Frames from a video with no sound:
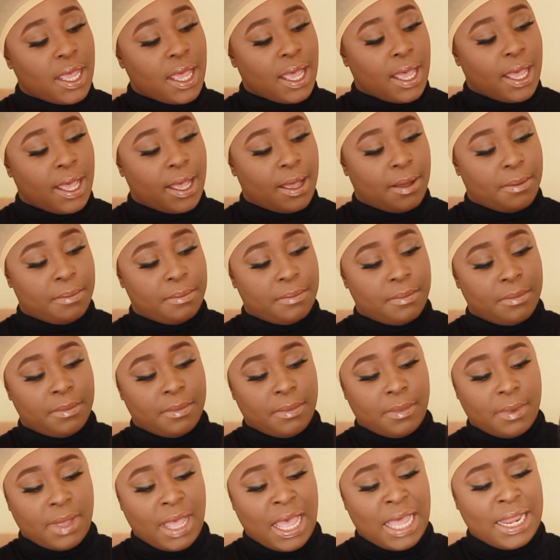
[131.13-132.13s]

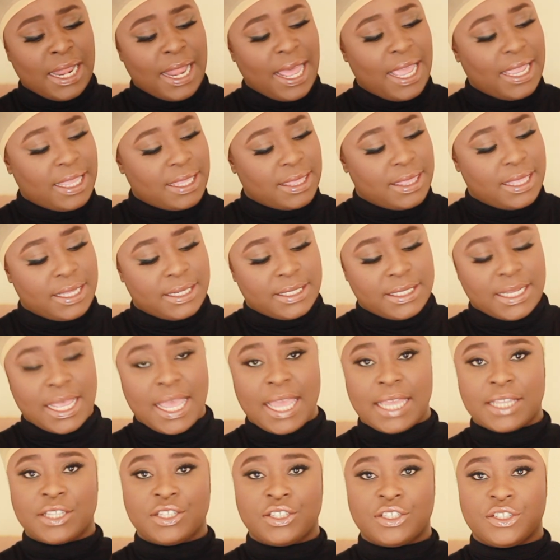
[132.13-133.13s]
I like the
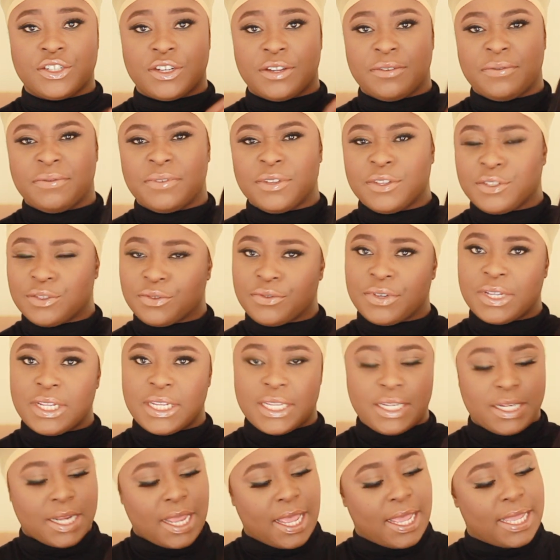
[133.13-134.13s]
texture, it feels
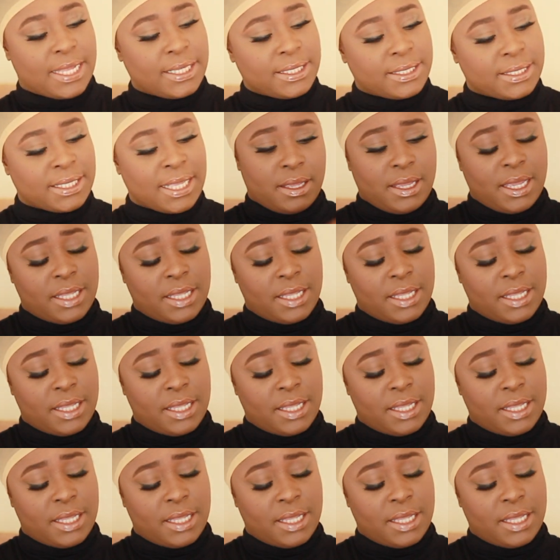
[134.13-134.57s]
really nice.